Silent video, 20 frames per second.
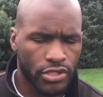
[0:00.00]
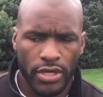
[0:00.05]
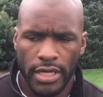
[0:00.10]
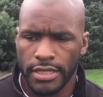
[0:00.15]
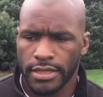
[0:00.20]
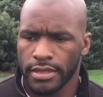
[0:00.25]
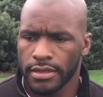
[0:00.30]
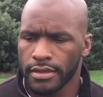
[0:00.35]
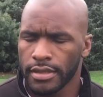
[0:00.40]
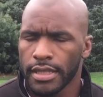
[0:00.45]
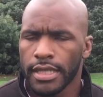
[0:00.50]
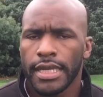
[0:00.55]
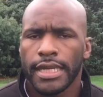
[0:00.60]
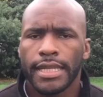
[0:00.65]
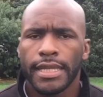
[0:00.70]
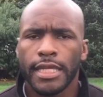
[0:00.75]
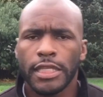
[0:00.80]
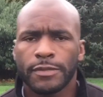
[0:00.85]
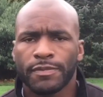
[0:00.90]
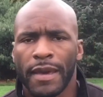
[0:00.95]
dressing,
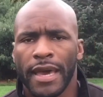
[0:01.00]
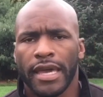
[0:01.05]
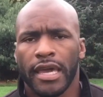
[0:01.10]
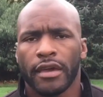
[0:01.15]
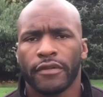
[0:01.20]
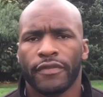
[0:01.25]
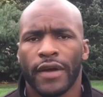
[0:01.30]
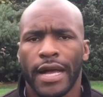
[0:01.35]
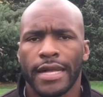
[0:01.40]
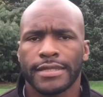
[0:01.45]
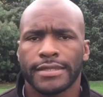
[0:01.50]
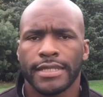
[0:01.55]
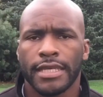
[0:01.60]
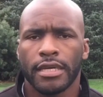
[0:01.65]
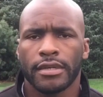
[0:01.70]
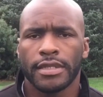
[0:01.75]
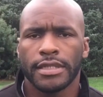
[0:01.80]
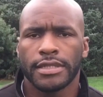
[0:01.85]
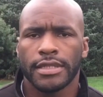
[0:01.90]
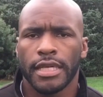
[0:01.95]
looks back at Vonziel,
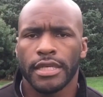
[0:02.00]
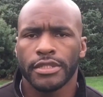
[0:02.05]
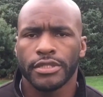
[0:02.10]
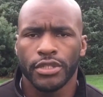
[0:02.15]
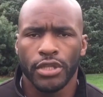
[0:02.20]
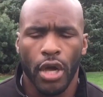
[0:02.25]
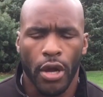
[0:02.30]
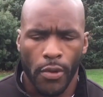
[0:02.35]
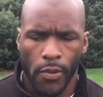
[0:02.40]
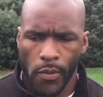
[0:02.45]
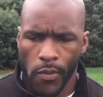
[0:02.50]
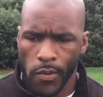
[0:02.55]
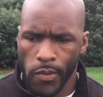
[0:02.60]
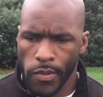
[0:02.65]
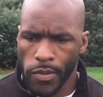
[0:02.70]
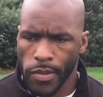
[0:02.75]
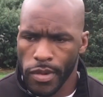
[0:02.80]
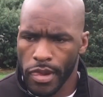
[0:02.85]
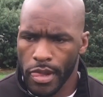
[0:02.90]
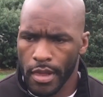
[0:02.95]
and he says, no.
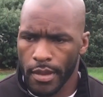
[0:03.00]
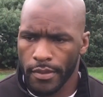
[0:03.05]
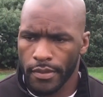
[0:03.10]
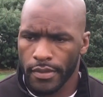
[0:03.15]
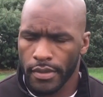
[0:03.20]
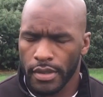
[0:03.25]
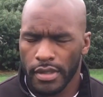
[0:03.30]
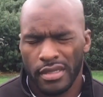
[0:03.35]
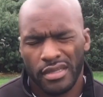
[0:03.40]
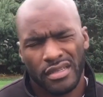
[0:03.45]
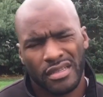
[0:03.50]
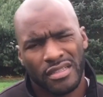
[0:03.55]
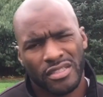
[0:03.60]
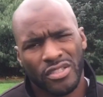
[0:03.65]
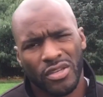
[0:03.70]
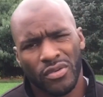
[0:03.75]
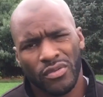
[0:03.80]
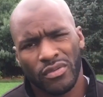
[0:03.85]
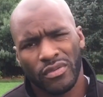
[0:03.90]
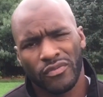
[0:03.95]

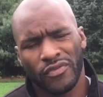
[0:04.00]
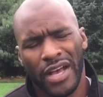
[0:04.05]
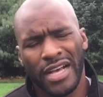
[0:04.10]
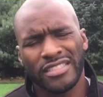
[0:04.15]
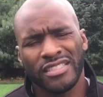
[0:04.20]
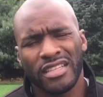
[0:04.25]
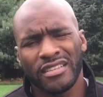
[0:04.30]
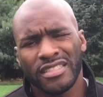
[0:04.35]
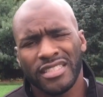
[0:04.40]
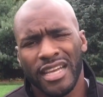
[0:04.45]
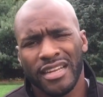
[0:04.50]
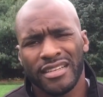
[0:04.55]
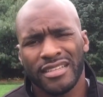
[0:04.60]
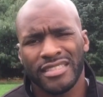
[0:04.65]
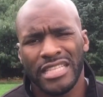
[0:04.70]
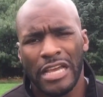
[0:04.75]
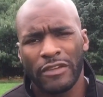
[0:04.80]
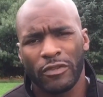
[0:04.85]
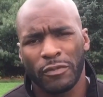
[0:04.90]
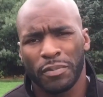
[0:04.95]
So Vonziel looks at
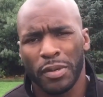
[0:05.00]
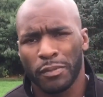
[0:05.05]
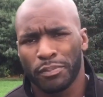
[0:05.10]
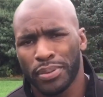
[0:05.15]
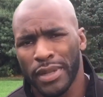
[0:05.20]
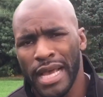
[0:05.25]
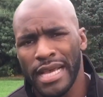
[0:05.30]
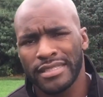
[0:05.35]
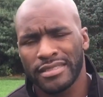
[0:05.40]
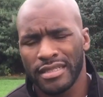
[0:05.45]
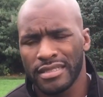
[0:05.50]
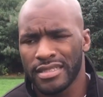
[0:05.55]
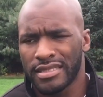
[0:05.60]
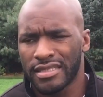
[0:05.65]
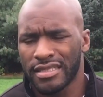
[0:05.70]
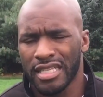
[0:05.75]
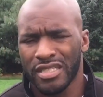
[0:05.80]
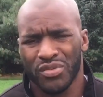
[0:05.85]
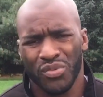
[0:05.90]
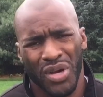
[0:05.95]
Xavier perplexed, and he
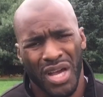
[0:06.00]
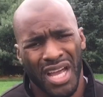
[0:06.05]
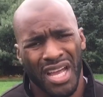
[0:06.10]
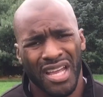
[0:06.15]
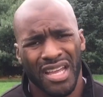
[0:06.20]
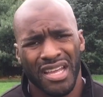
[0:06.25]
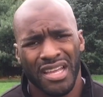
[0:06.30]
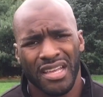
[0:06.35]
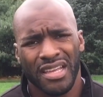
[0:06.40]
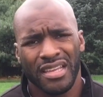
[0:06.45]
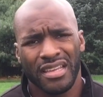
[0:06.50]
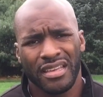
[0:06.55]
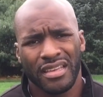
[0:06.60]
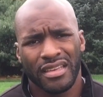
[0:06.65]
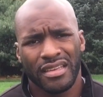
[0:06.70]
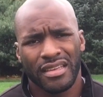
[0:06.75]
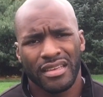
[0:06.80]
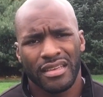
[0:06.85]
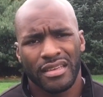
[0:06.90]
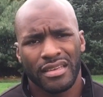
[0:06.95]
says, what?
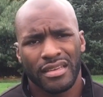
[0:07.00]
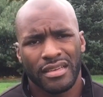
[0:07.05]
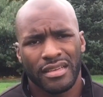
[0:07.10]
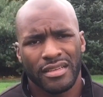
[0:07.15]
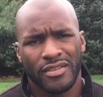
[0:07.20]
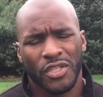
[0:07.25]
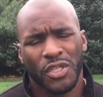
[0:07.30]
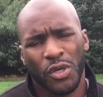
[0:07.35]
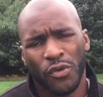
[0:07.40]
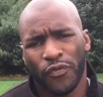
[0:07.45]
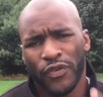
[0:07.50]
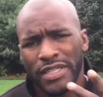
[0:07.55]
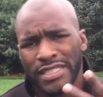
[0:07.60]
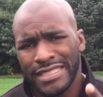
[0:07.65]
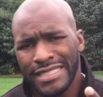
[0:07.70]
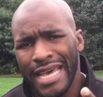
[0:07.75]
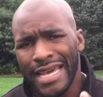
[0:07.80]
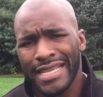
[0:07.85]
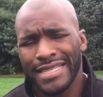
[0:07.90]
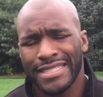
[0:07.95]
So for the
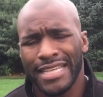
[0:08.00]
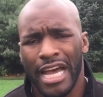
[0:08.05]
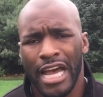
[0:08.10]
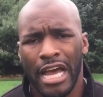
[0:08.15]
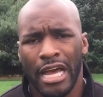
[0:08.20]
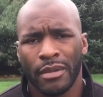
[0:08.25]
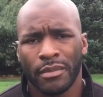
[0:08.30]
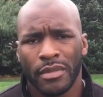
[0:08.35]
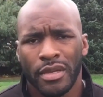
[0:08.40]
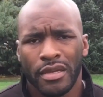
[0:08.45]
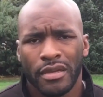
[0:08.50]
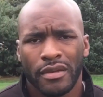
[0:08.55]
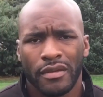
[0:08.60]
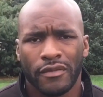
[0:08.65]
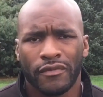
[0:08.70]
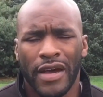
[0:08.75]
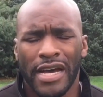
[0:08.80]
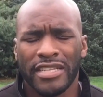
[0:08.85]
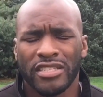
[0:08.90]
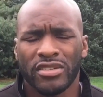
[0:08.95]
second time,
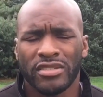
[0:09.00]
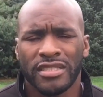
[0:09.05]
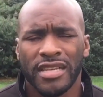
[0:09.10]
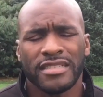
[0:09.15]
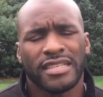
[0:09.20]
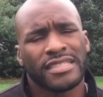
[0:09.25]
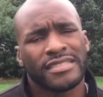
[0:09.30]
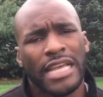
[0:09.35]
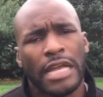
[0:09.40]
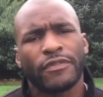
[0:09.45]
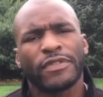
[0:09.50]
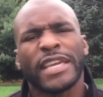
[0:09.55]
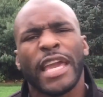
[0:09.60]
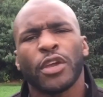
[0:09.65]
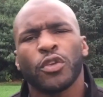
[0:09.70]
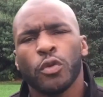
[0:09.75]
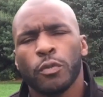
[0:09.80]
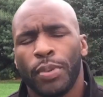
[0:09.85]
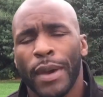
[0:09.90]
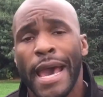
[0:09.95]
Vonziel says, Xavier,
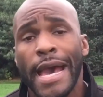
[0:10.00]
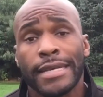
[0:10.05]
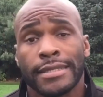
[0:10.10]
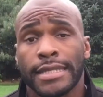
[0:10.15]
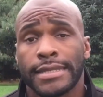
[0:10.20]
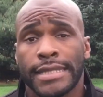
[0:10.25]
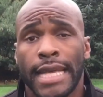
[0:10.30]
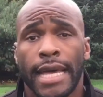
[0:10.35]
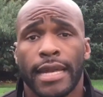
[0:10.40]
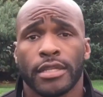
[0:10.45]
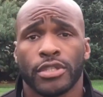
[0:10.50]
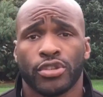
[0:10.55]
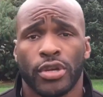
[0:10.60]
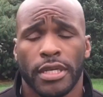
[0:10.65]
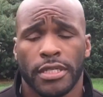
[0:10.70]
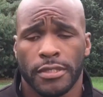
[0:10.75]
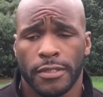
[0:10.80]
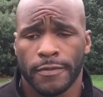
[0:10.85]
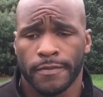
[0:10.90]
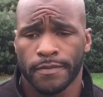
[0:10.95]
can you pass the salad
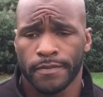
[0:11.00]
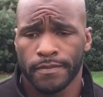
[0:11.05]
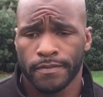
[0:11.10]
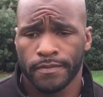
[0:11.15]
dressing?